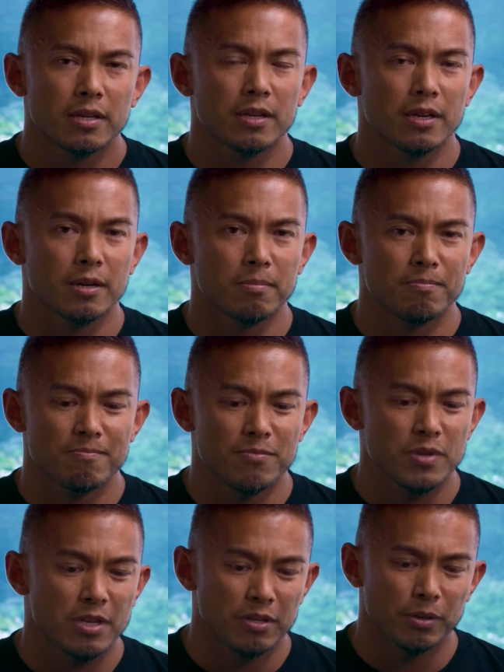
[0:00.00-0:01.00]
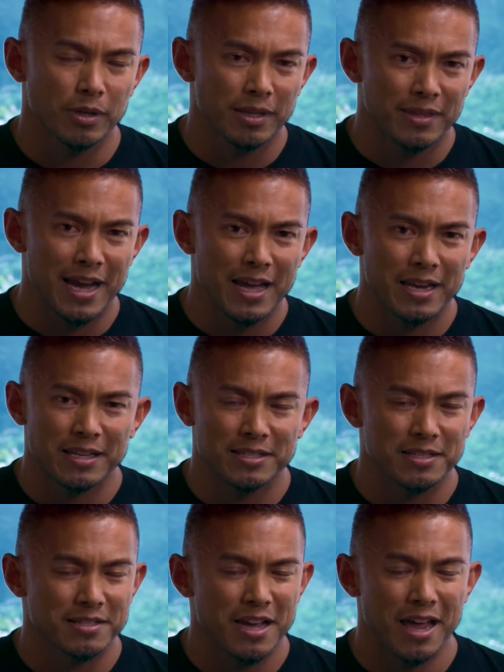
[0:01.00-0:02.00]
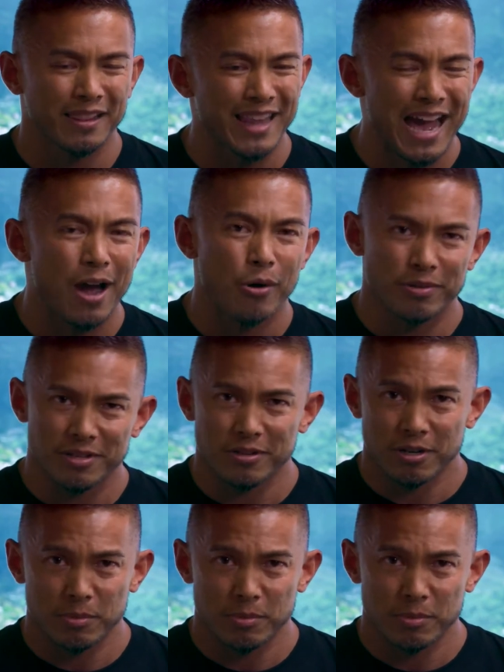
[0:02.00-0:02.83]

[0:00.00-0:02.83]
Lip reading: know, you look at that and it's just not loud. You know what I